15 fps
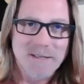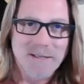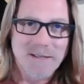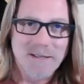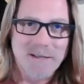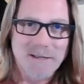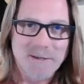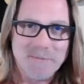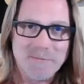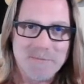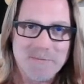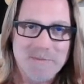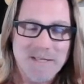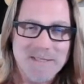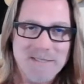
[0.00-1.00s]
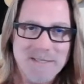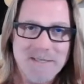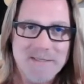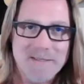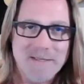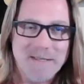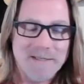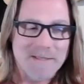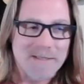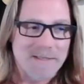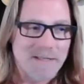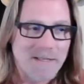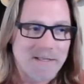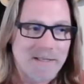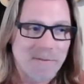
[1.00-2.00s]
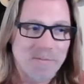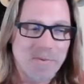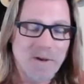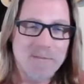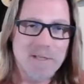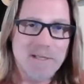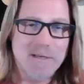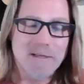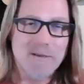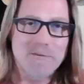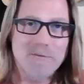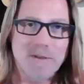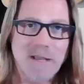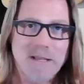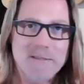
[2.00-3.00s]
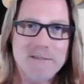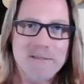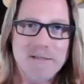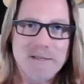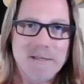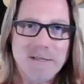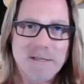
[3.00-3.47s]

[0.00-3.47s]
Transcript: That's it, and they're probably going to go fast.